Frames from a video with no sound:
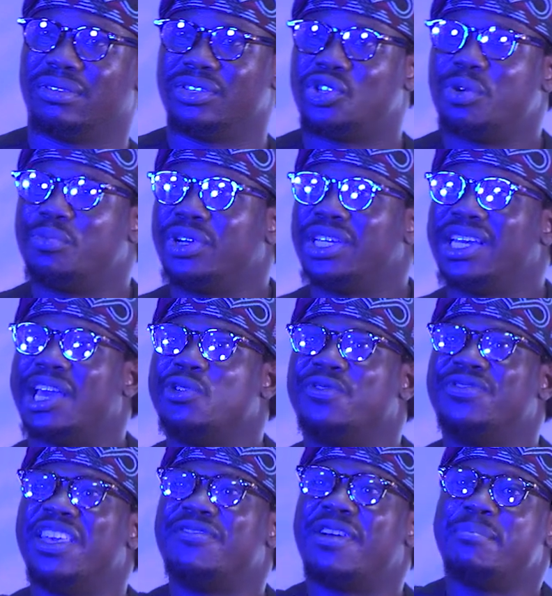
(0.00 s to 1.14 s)
Somebody that
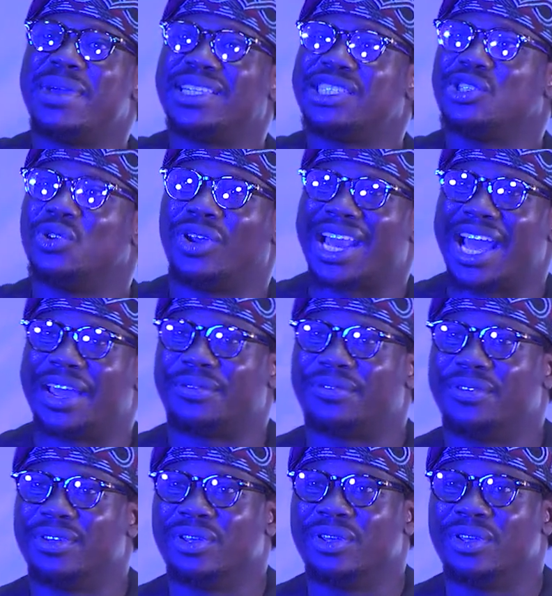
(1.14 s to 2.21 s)
you've never met in your life,